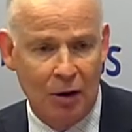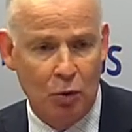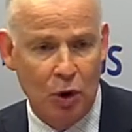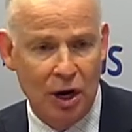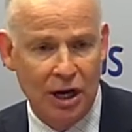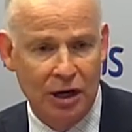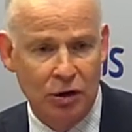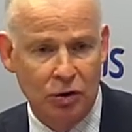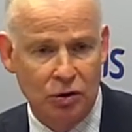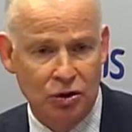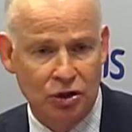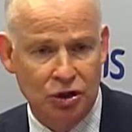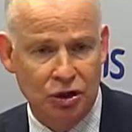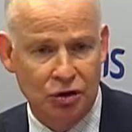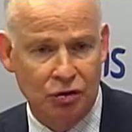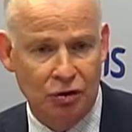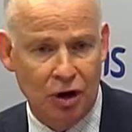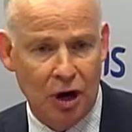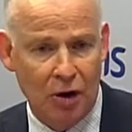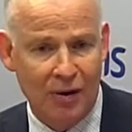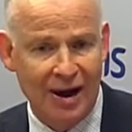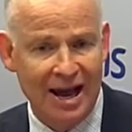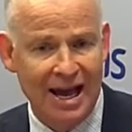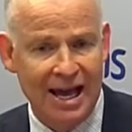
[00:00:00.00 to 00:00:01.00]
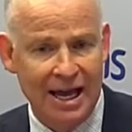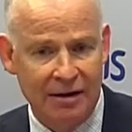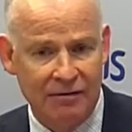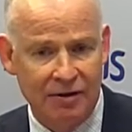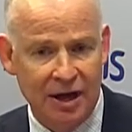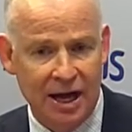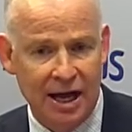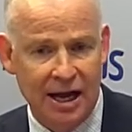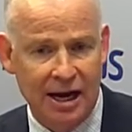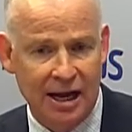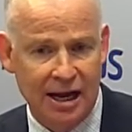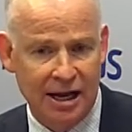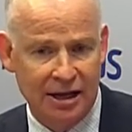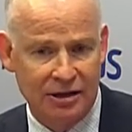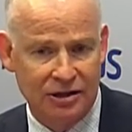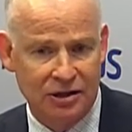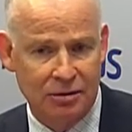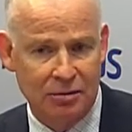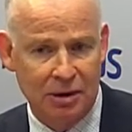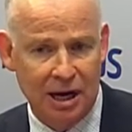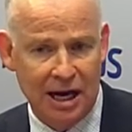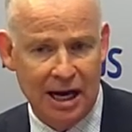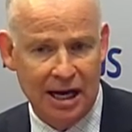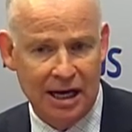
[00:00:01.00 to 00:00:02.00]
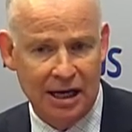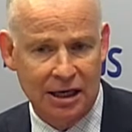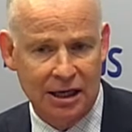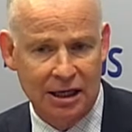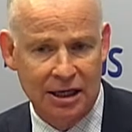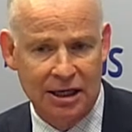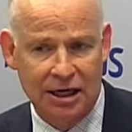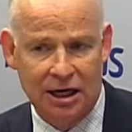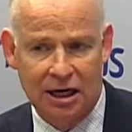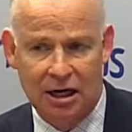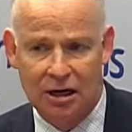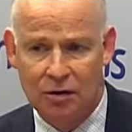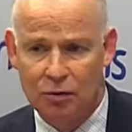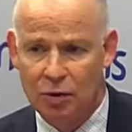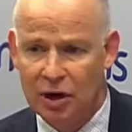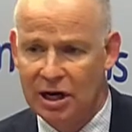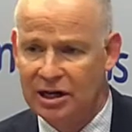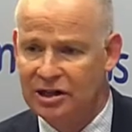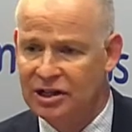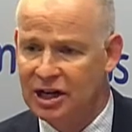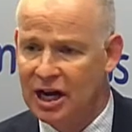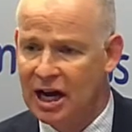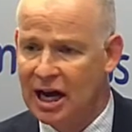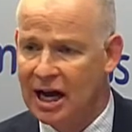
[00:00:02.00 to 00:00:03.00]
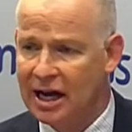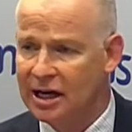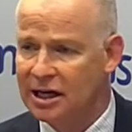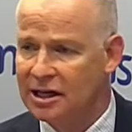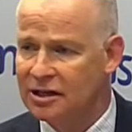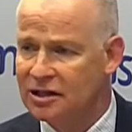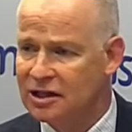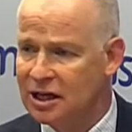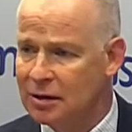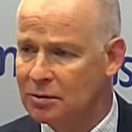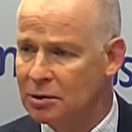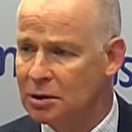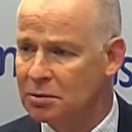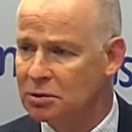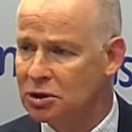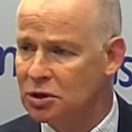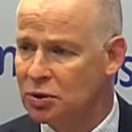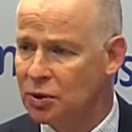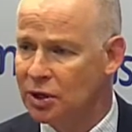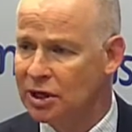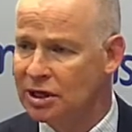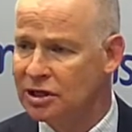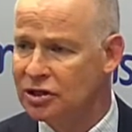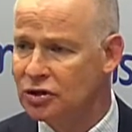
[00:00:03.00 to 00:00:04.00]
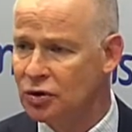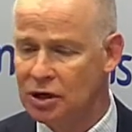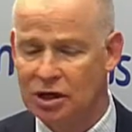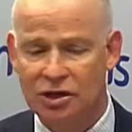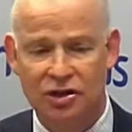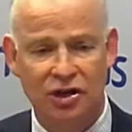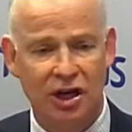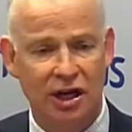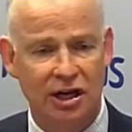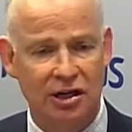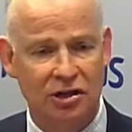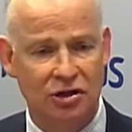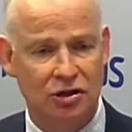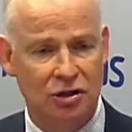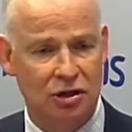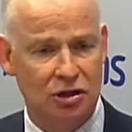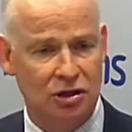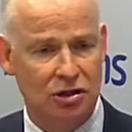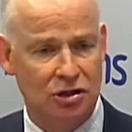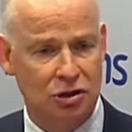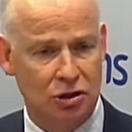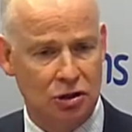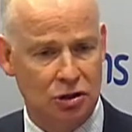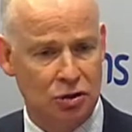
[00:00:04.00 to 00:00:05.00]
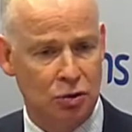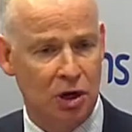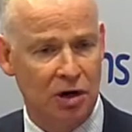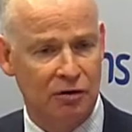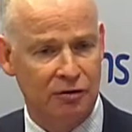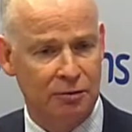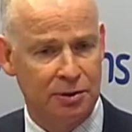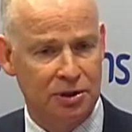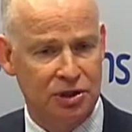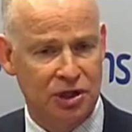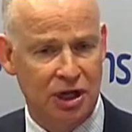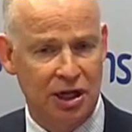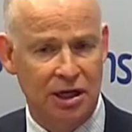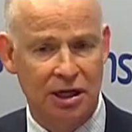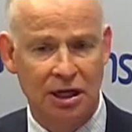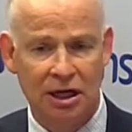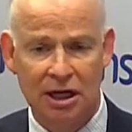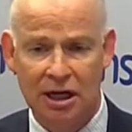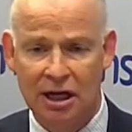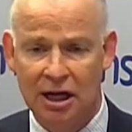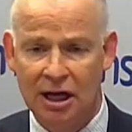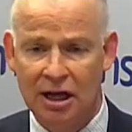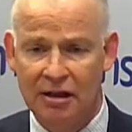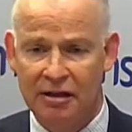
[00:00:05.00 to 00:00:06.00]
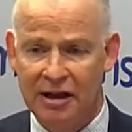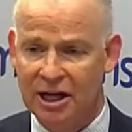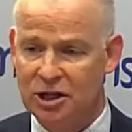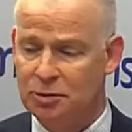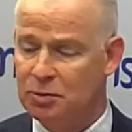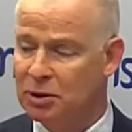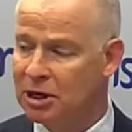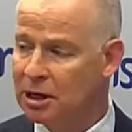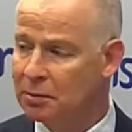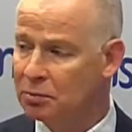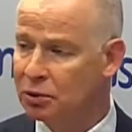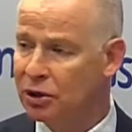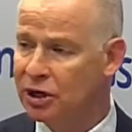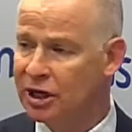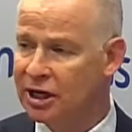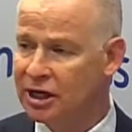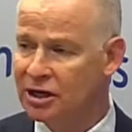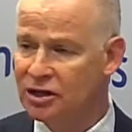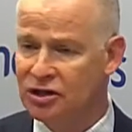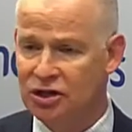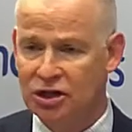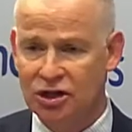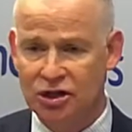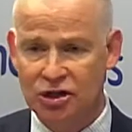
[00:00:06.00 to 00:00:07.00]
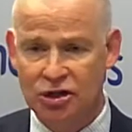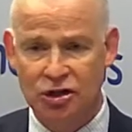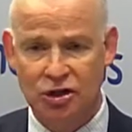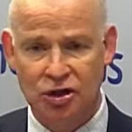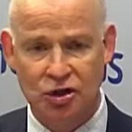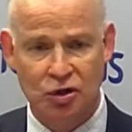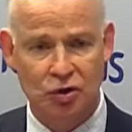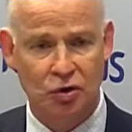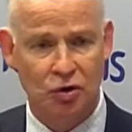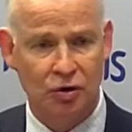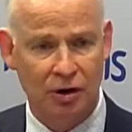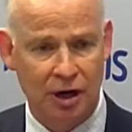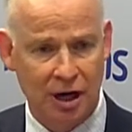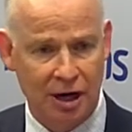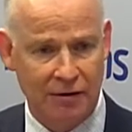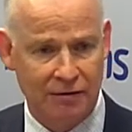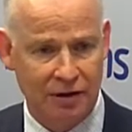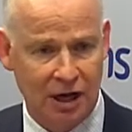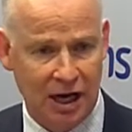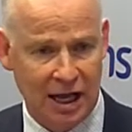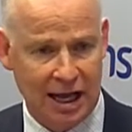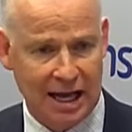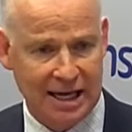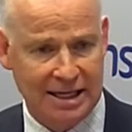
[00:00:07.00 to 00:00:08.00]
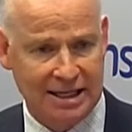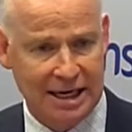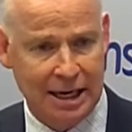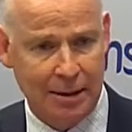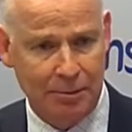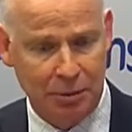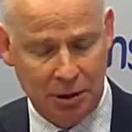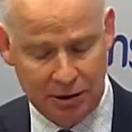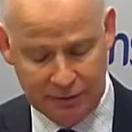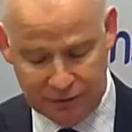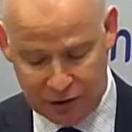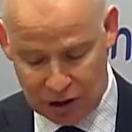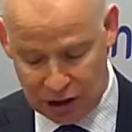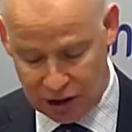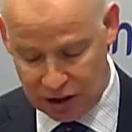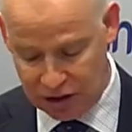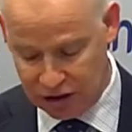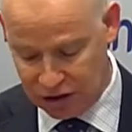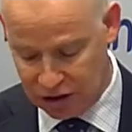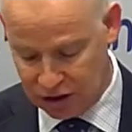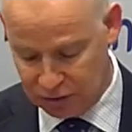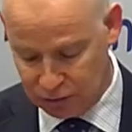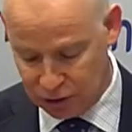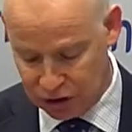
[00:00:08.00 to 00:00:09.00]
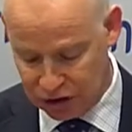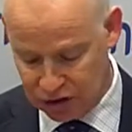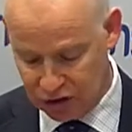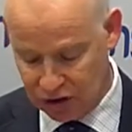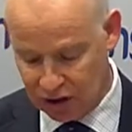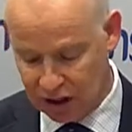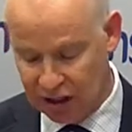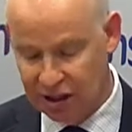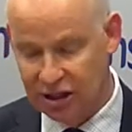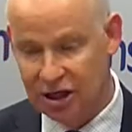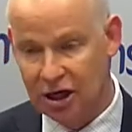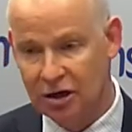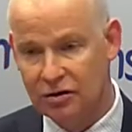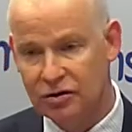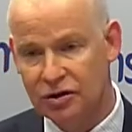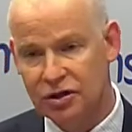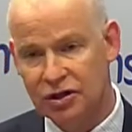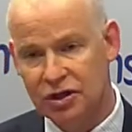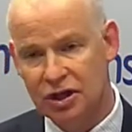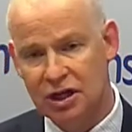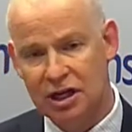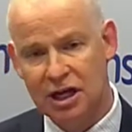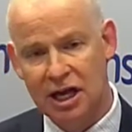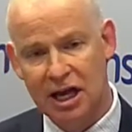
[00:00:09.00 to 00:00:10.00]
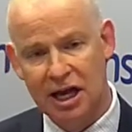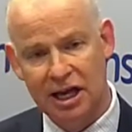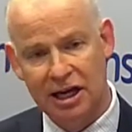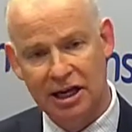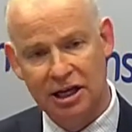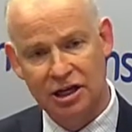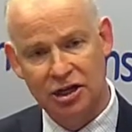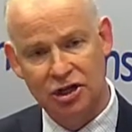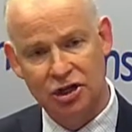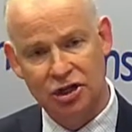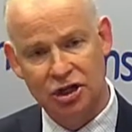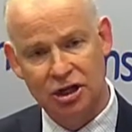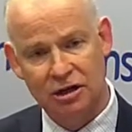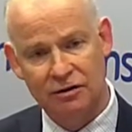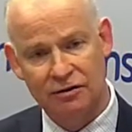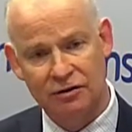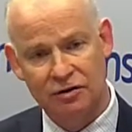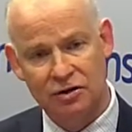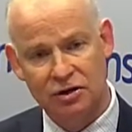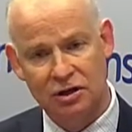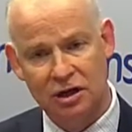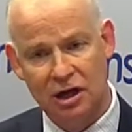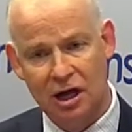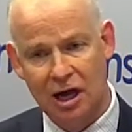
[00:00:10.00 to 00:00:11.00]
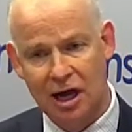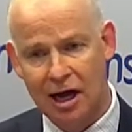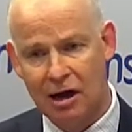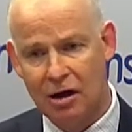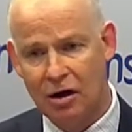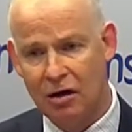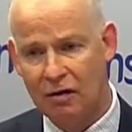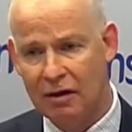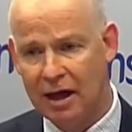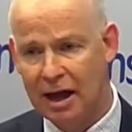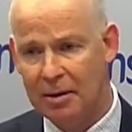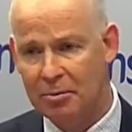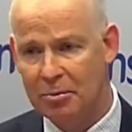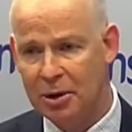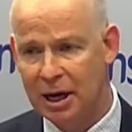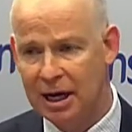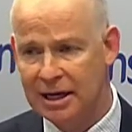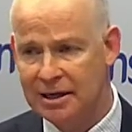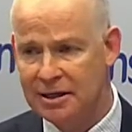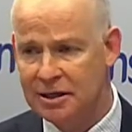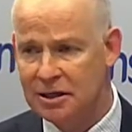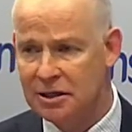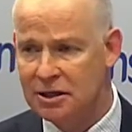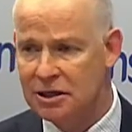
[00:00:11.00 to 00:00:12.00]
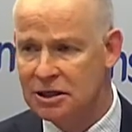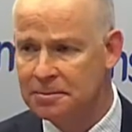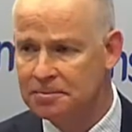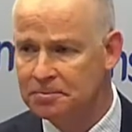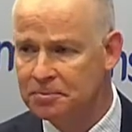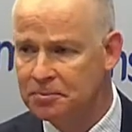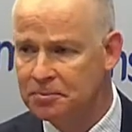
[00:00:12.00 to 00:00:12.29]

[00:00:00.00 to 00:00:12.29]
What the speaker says: We look to grow ahead of that as the market leader, and we're targeting somewhere between sort of 10%-12%. That's been a pretty consistent story over the last couple of years, and we certainly don't see any shift on that basis.